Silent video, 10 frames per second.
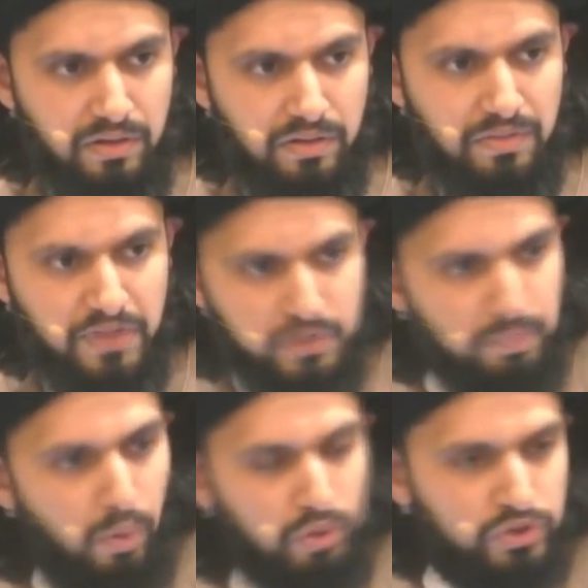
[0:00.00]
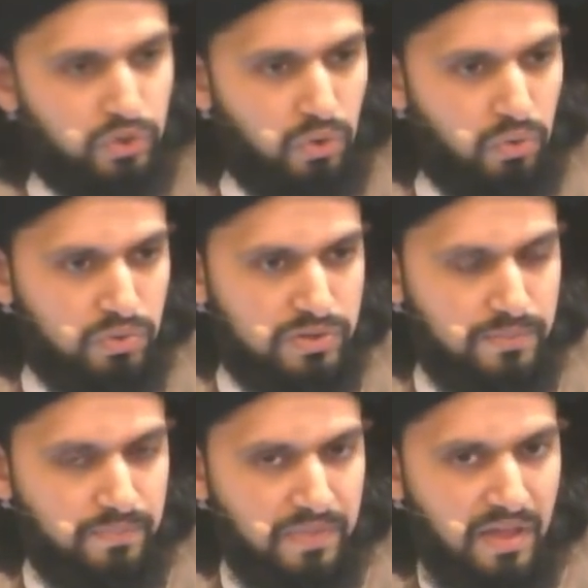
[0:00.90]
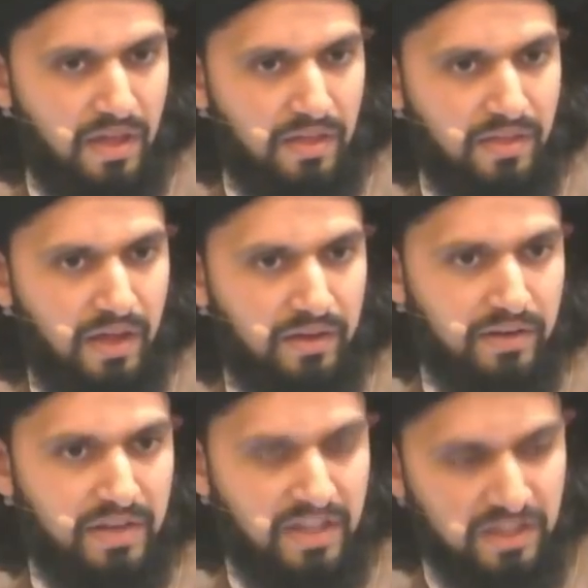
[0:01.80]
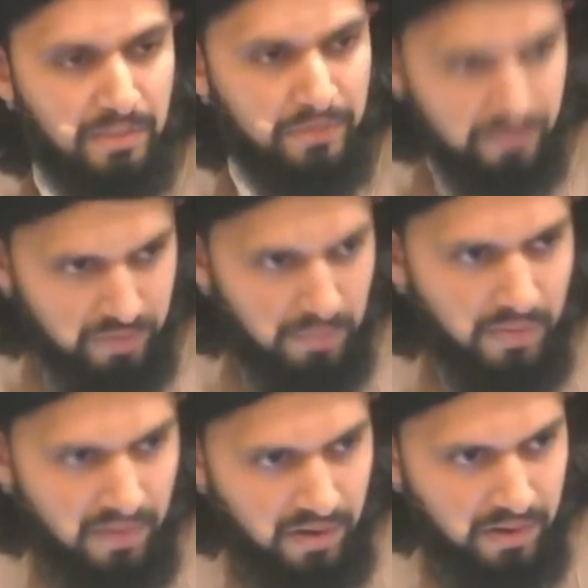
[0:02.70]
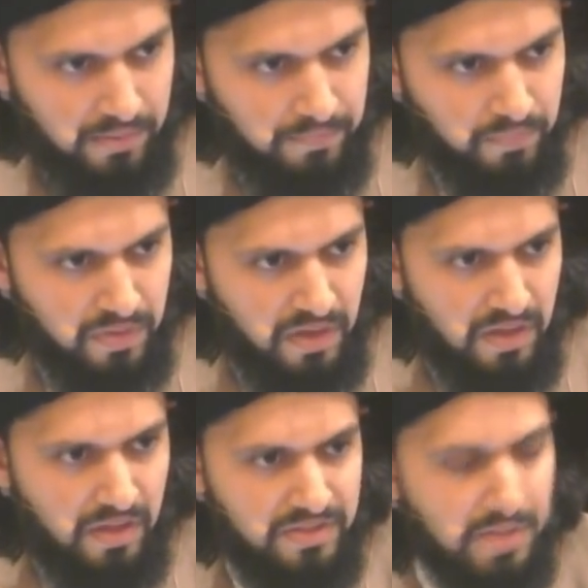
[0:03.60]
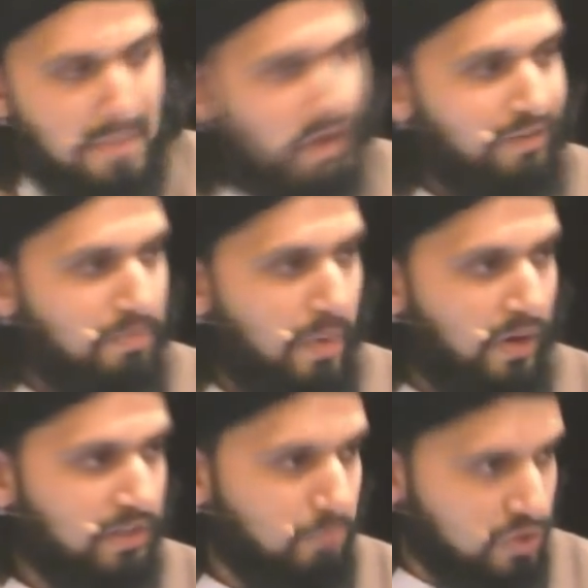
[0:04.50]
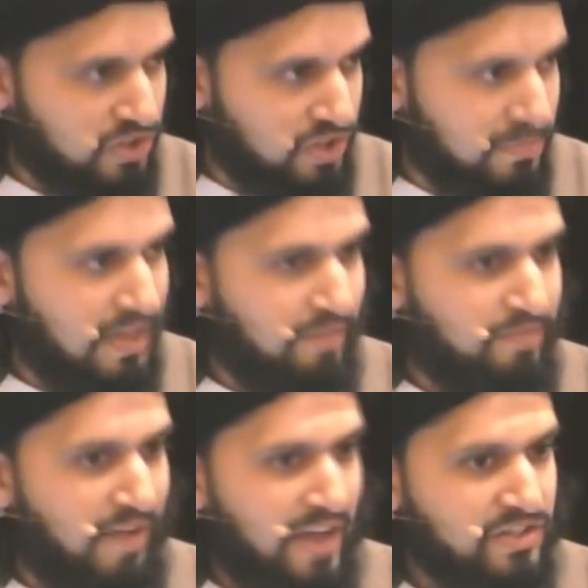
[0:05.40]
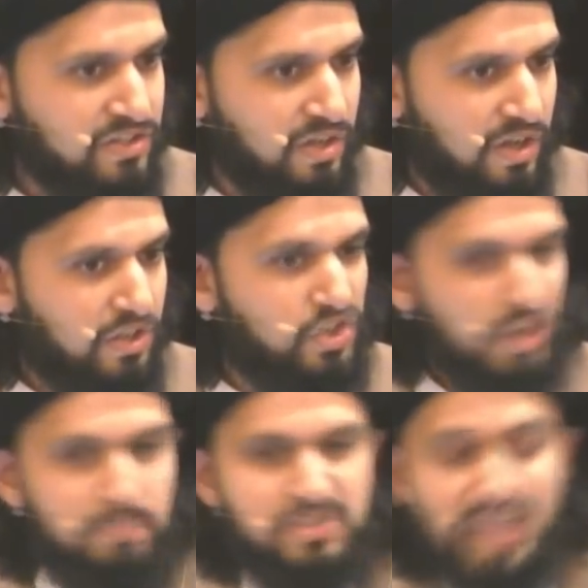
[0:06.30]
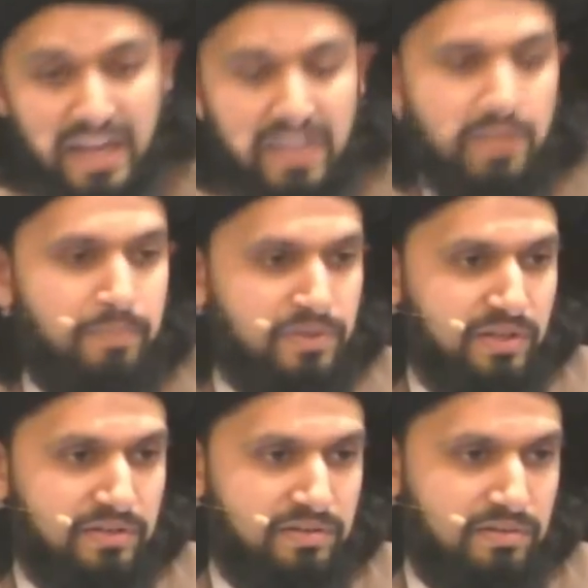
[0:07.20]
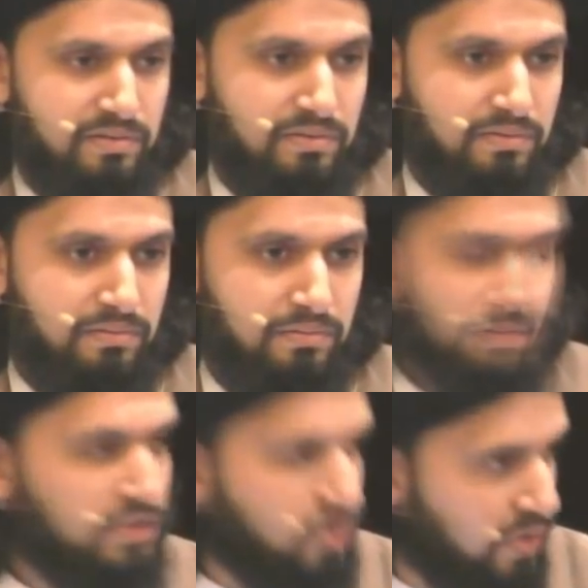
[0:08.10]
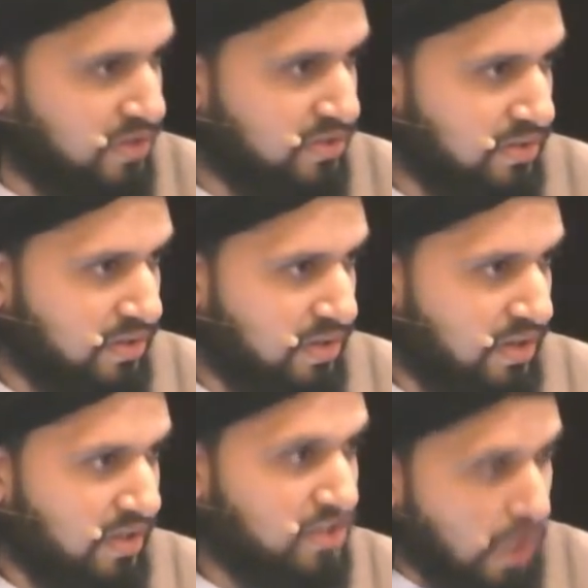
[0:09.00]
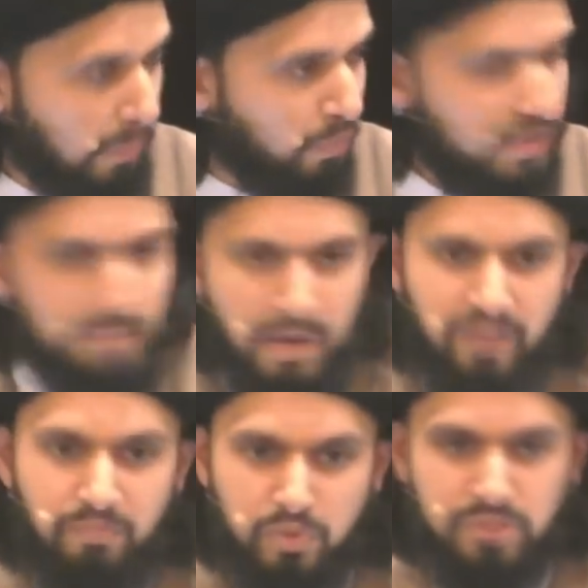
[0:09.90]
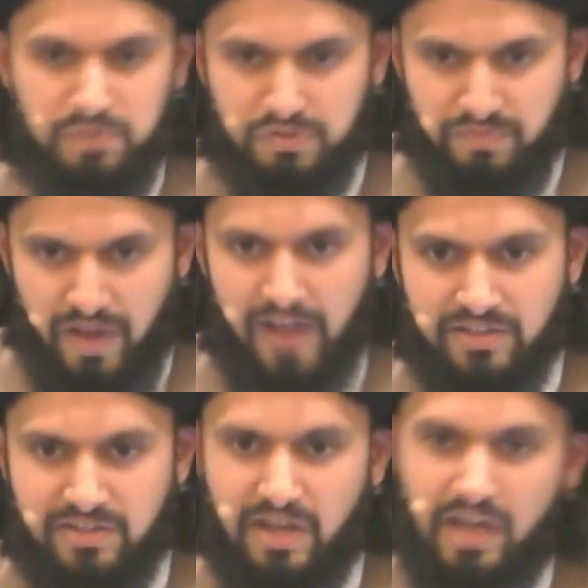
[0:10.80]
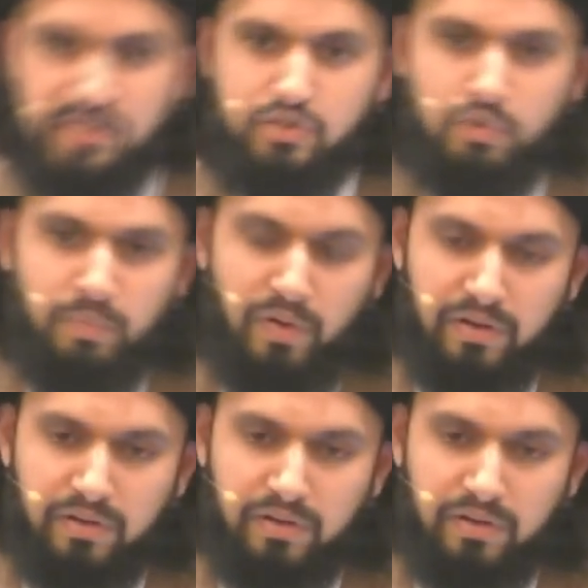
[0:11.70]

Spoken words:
This poll shows that in the month of Ramadan, the amount of American Muslims that fast jumps to 80%. That's crazy. Double the amount of Muslims fast as they do pray.